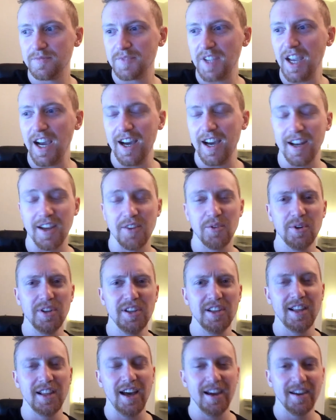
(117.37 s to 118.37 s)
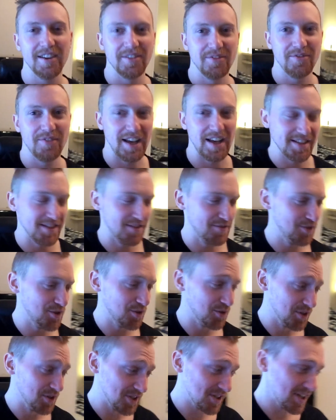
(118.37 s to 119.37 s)
I really like Fast and the
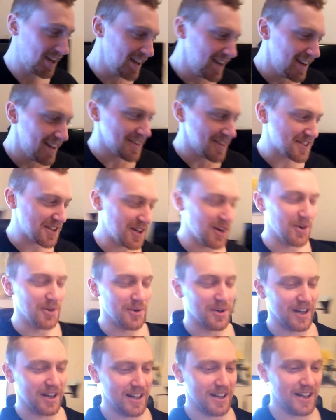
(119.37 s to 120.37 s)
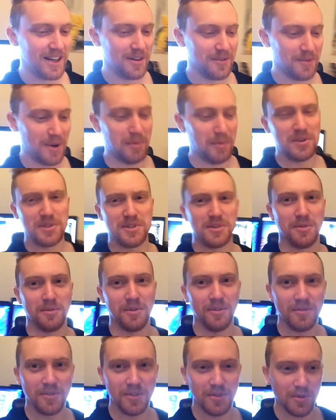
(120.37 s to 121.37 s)
Furious. So, I'm also
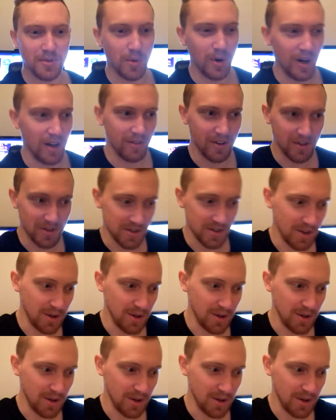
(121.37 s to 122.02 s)
12 years